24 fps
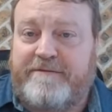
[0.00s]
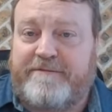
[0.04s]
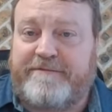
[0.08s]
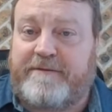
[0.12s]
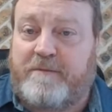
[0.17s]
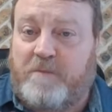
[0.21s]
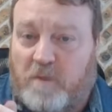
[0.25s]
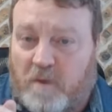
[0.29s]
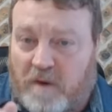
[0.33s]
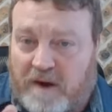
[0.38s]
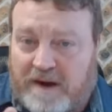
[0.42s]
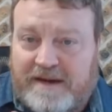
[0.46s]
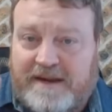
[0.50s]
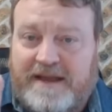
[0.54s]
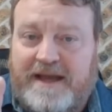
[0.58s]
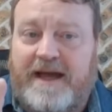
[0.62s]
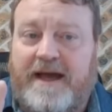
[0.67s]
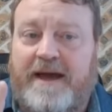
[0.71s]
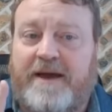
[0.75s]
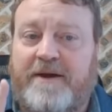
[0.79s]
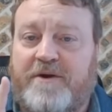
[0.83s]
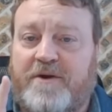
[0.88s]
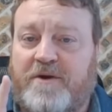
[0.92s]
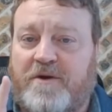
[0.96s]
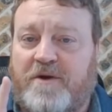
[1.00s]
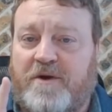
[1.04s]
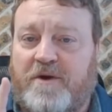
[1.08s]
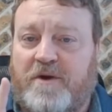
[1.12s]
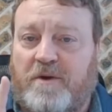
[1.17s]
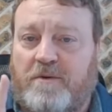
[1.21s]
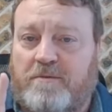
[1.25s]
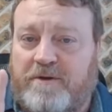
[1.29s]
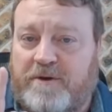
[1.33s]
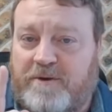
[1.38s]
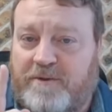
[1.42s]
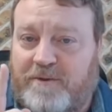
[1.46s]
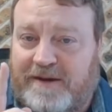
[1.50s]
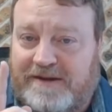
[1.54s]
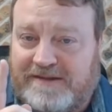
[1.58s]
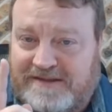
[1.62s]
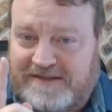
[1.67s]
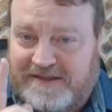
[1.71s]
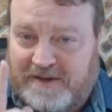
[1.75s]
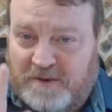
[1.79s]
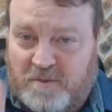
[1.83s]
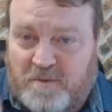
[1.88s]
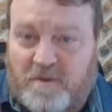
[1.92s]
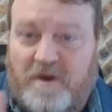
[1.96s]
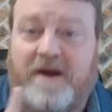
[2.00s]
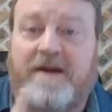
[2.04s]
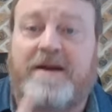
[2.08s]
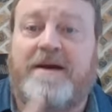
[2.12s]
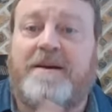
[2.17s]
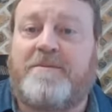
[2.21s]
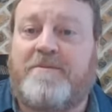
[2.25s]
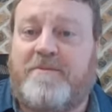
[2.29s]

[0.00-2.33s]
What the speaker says: from one guy or girl requesting one